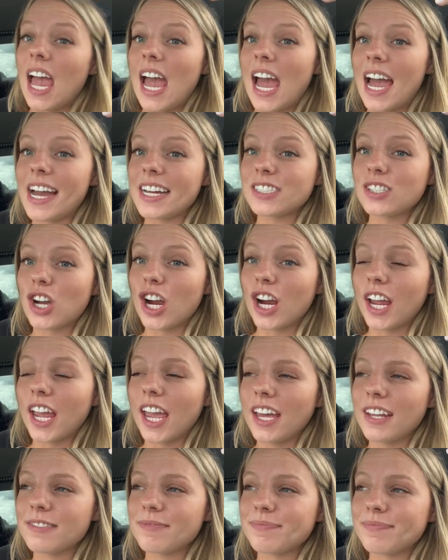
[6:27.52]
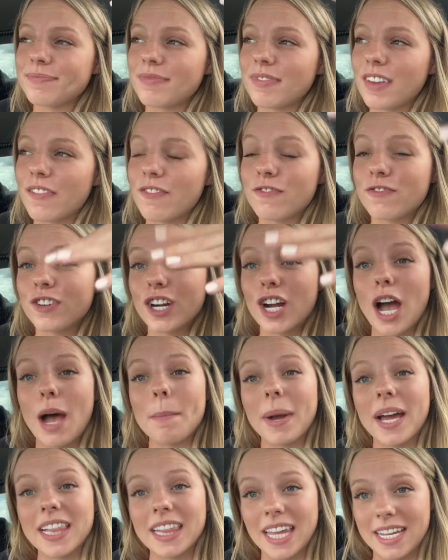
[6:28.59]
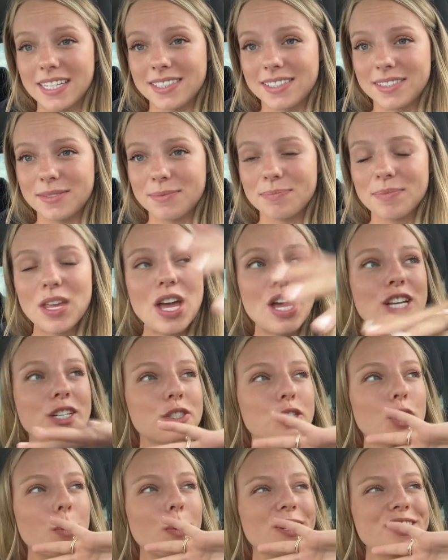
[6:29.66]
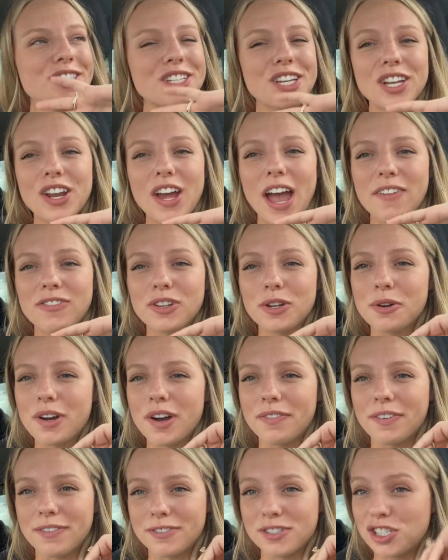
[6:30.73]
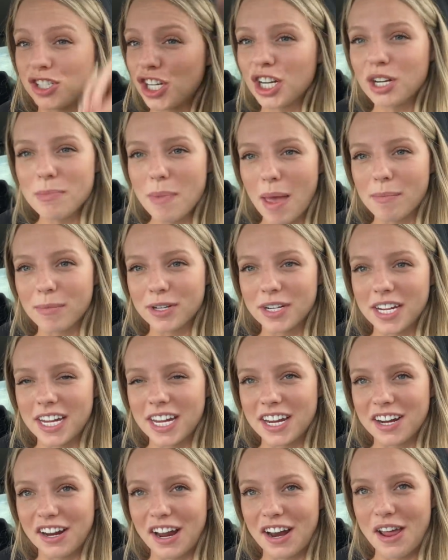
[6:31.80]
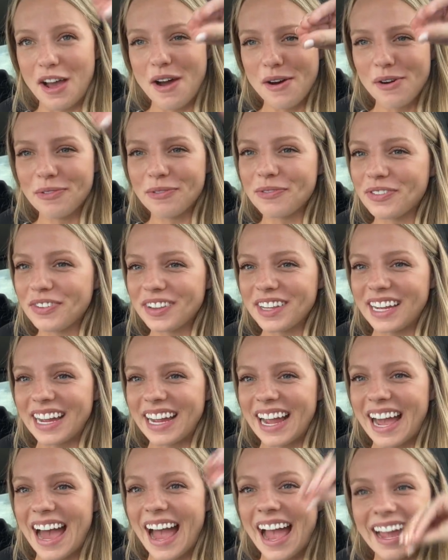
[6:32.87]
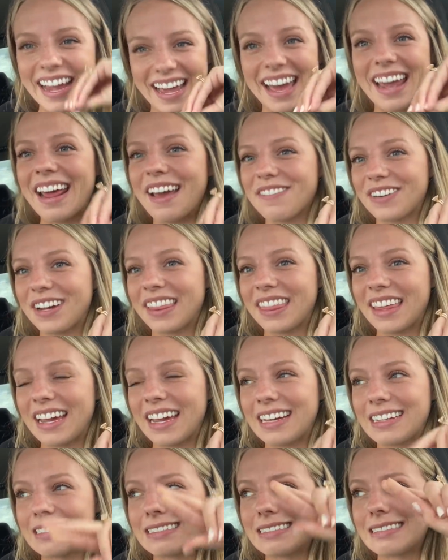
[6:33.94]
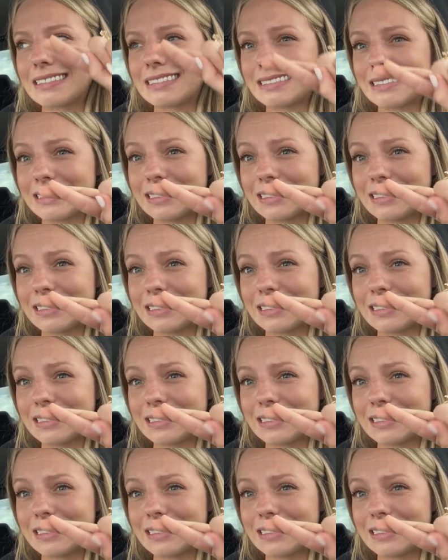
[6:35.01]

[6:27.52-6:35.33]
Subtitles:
At Target, forgot my list. So we're just gonna have to go off of sheer memory here and hopefully I get everything.